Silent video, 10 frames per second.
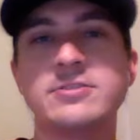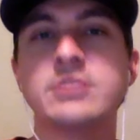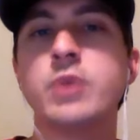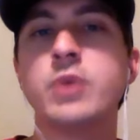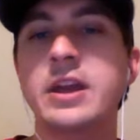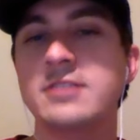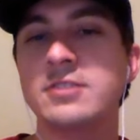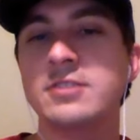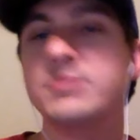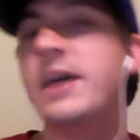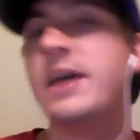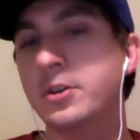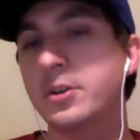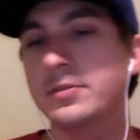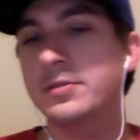what it is
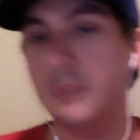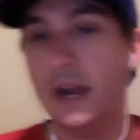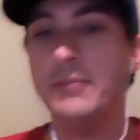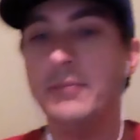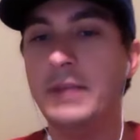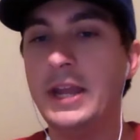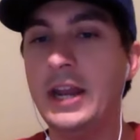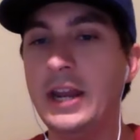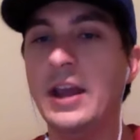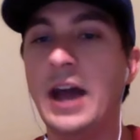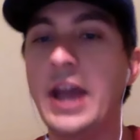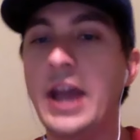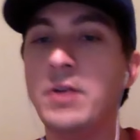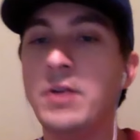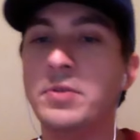value, right? Yep. Meaning, I
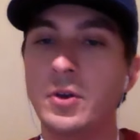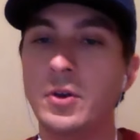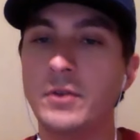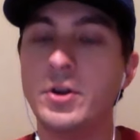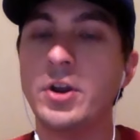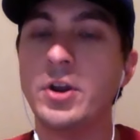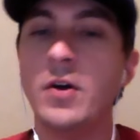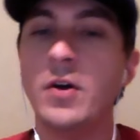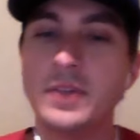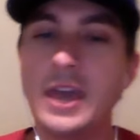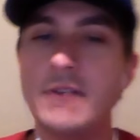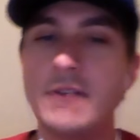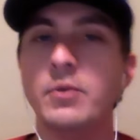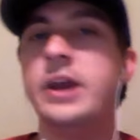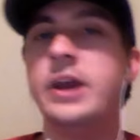agree with you. If you're going with
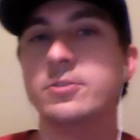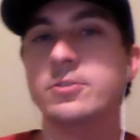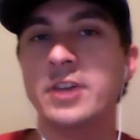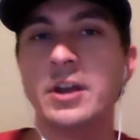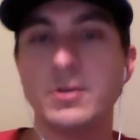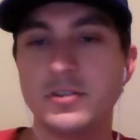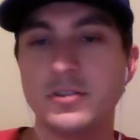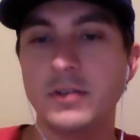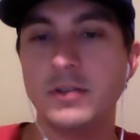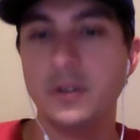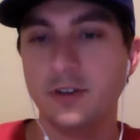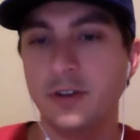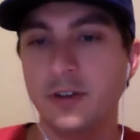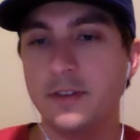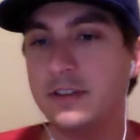Kevin White as your second receiver to start
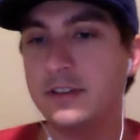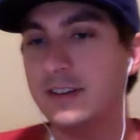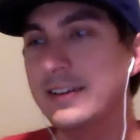the season,